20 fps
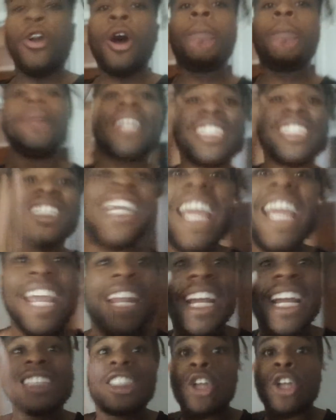I'll be
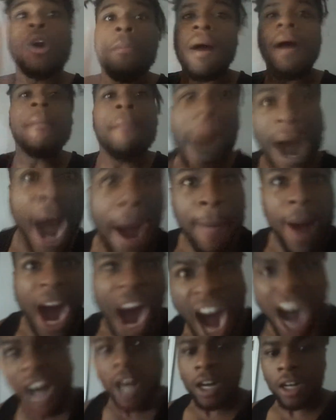cheating. That's on my mama.
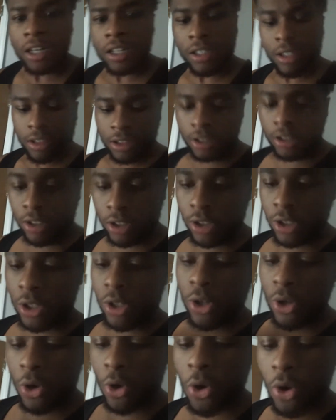
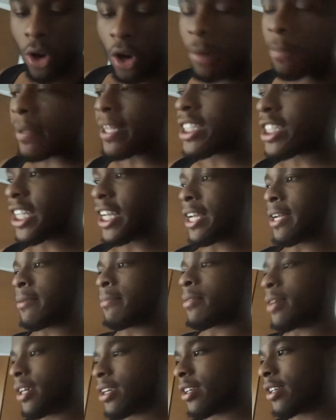Uno be cheating,
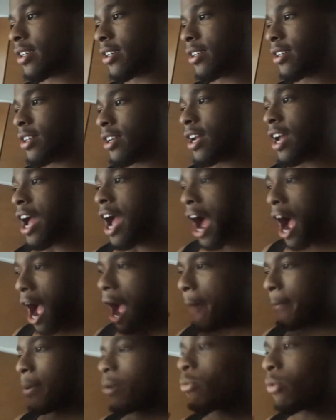bro.
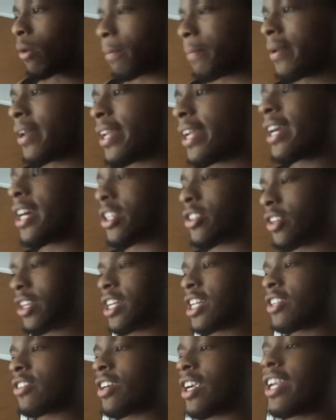I be whooping the other
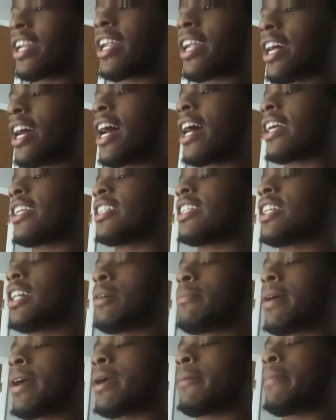ass right now. How she
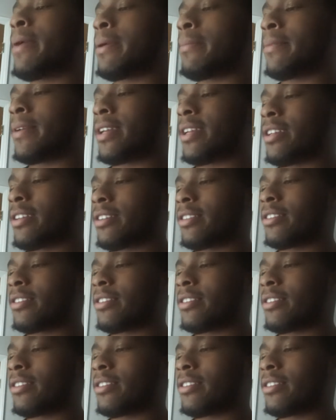come back and beat me?